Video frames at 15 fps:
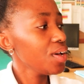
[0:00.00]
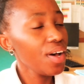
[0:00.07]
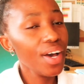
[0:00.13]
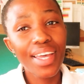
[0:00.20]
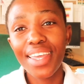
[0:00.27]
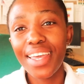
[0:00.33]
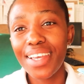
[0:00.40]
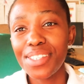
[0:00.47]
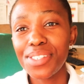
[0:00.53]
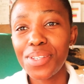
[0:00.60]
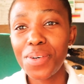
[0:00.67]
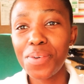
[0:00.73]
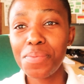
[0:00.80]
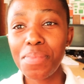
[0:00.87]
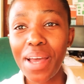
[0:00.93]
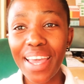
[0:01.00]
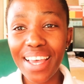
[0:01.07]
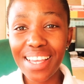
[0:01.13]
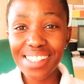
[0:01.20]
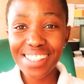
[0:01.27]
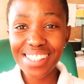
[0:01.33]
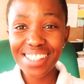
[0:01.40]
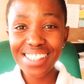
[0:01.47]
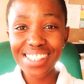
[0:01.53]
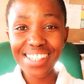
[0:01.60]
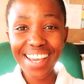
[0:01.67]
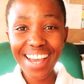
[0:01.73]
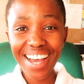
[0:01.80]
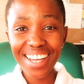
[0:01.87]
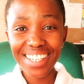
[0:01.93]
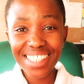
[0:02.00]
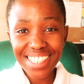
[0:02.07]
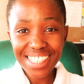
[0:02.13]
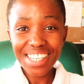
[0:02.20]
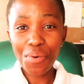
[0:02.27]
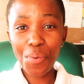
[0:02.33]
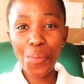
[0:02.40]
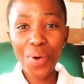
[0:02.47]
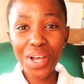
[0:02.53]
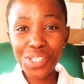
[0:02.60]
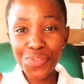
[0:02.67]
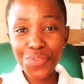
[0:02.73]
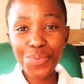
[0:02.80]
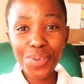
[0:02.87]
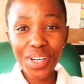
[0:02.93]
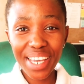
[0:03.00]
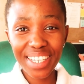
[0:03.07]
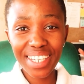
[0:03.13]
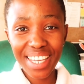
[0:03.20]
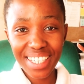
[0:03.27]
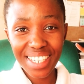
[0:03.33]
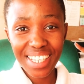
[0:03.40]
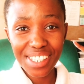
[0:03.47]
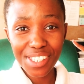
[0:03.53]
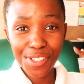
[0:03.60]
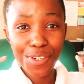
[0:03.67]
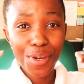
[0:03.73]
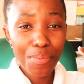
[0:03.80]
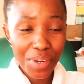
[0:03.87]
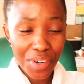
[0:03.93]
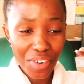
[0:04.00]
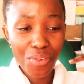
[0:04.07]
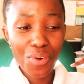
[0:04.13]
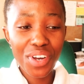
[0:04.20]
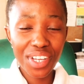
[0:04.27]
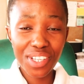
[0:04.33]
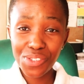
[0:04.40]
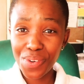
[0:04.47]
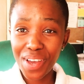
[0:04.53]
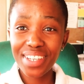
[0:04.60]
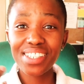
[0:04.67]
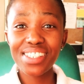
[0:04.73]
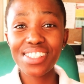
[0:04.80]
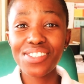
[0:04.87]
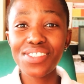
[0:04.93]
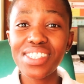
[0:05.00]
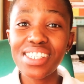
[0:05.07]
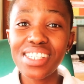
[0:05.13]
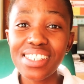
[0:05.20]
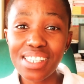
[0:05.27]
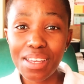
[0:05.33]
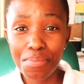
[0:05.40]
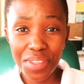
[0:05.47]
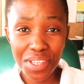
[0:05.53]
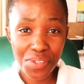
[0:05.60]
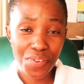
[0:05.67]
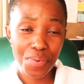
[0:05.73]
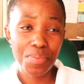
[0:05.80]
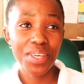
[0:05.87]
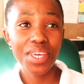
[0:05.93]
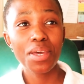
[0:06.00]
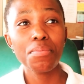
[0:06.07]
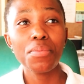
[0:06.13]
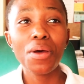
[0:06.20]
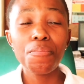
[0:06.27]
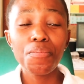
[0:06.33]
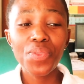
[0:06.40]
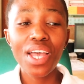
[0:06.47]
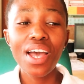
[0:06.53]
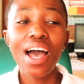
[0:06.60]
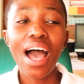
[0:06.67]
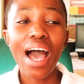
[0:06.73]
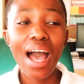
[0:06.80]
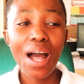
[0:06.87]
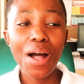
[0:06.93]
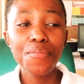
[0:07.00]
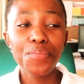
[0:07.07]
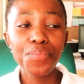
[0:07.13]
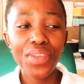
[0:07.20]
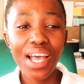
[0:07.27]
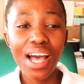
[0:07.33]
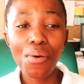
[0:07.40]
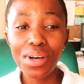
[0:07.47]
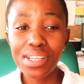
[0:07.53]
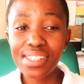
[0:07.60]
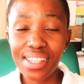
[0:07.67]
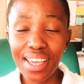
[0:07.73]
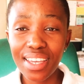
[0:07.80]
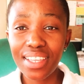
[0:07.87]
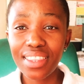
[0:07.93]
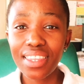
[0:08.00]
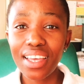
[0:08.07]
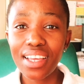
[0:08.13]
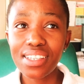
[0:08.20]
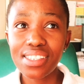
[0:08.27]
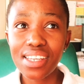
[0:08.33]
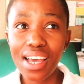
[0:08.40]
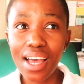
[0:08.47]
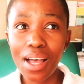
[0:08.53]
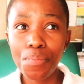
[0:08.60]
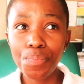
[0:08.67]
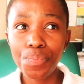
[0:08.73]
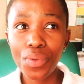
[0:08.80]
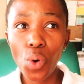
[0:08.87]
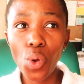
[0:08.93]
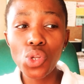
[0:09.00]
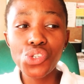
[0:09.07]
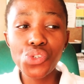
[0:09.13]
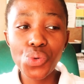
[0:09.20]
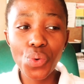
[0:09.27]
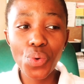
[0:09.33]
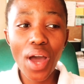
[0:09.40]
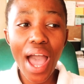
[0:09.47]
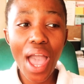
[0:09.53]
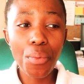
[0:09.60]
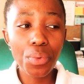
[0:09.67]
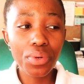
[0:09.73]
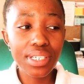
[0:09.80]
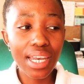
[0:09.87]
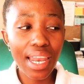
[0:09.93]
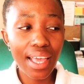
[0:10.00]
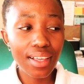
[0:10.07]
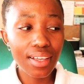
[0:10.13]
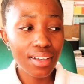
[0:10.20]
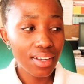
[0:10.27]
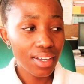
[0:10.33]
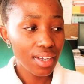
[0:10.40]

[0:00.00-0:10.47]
Okay, so my SD card was full and it stopped recording, so I needed to delete some things from the camera. I was saying that also I would like